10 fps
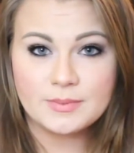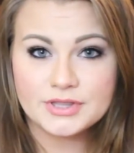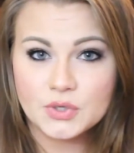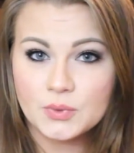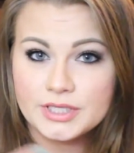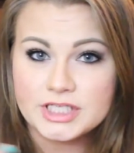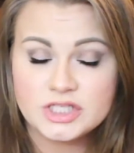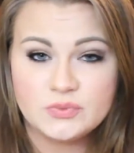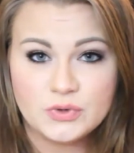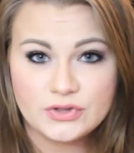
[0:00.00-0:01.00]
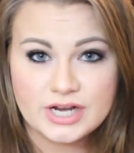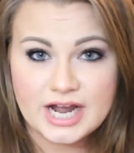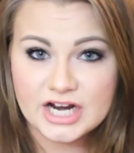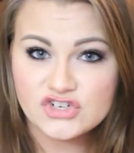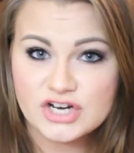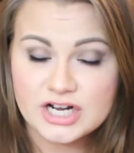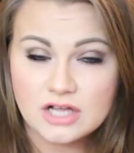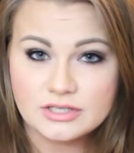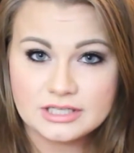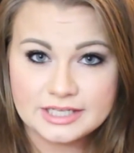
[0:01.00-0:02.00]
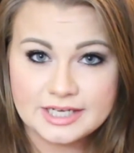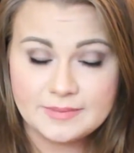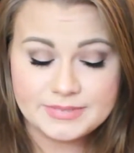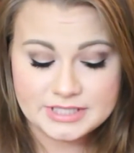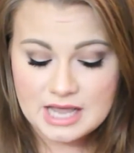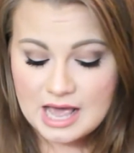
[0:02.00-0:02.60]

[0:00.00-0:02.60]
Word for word: but they're really smooth and hydrating on the lips.